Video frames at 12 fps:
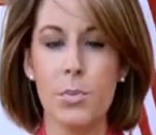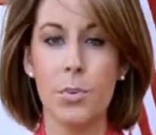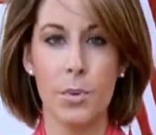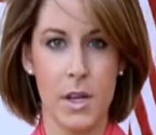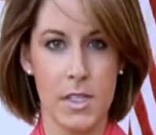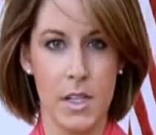
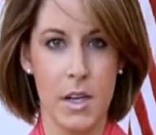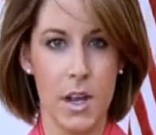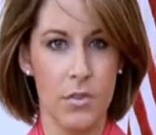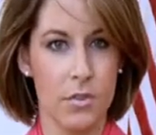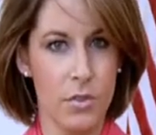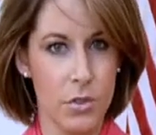present, and
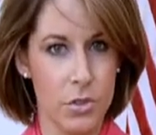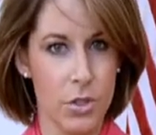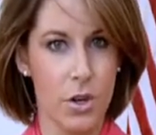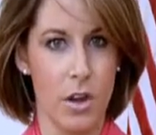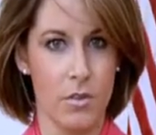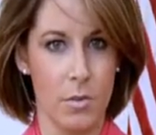future
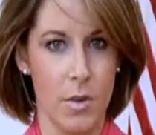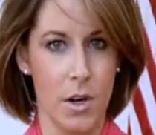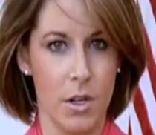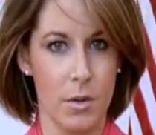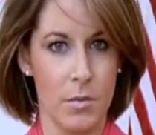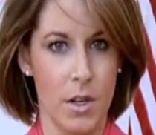of
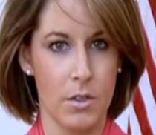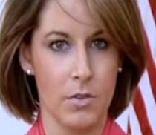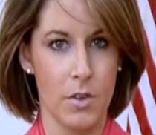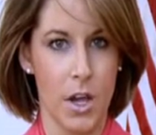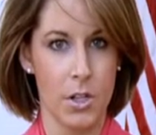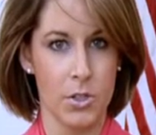American
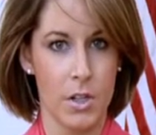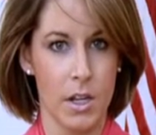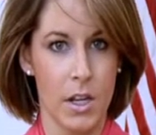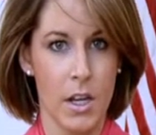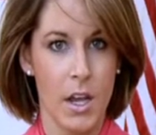manufacturing